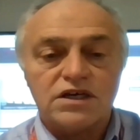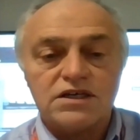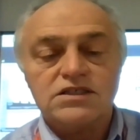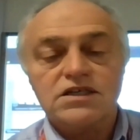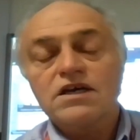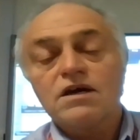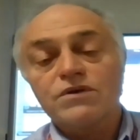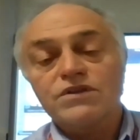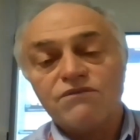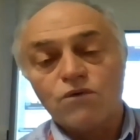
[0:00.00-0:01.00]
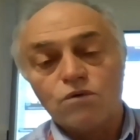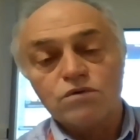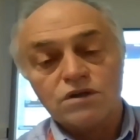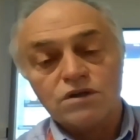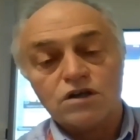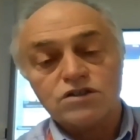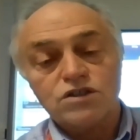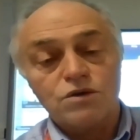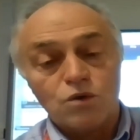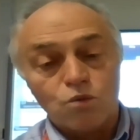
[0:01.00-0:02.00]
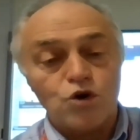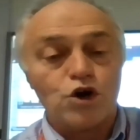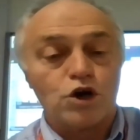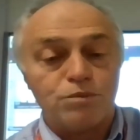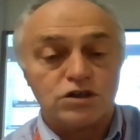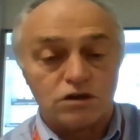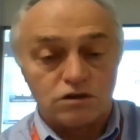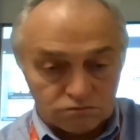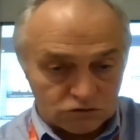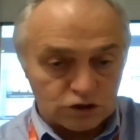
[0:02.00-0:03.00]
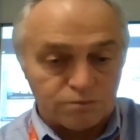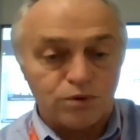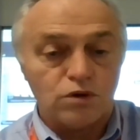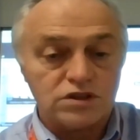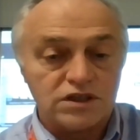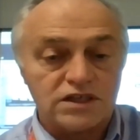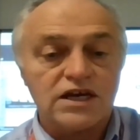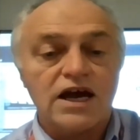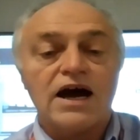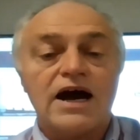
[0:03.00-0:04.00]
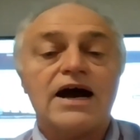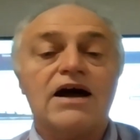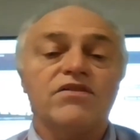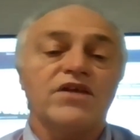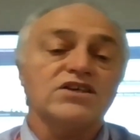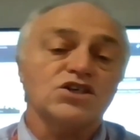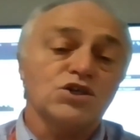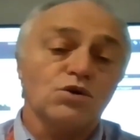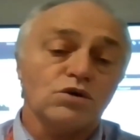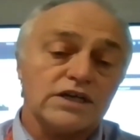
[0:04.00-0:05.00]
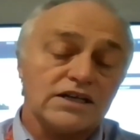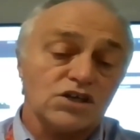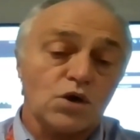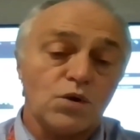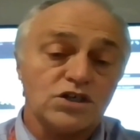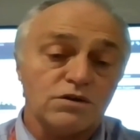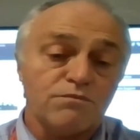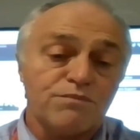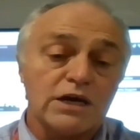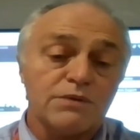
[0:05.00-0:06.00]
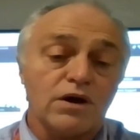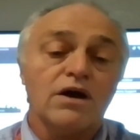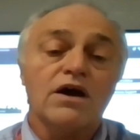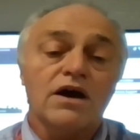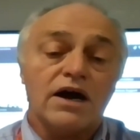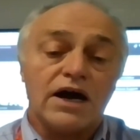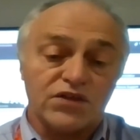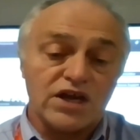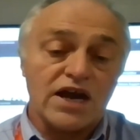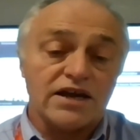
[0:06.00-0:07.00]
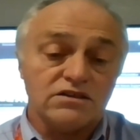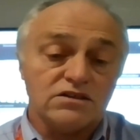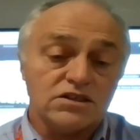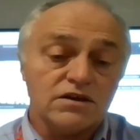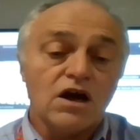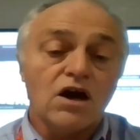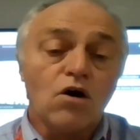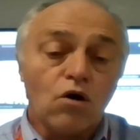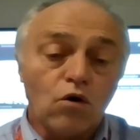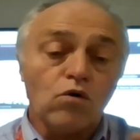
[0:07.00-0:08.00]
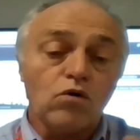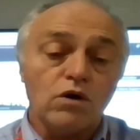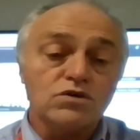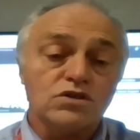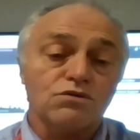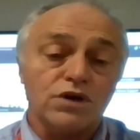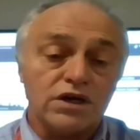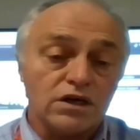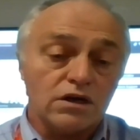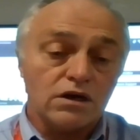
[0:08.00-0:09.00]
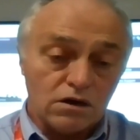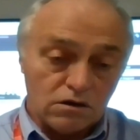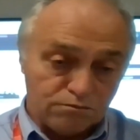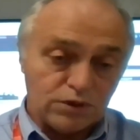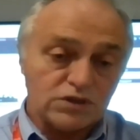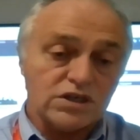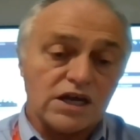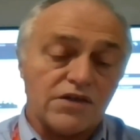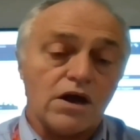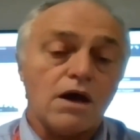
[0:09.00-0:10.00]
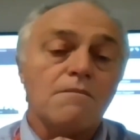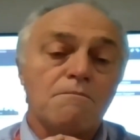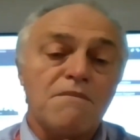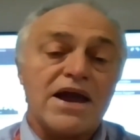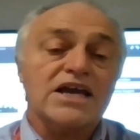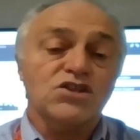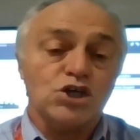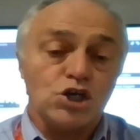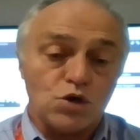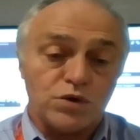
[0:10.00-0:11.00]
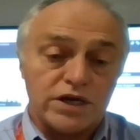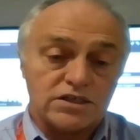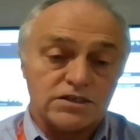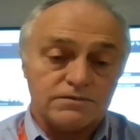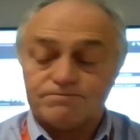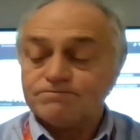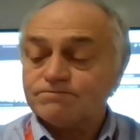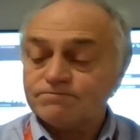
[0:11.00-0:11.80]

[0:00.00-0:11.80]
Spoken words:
Not only have they got to produce these, but they've also got to do the workbook to support it, and there's a short answer question paper at the end. All those 3 put together make the unit.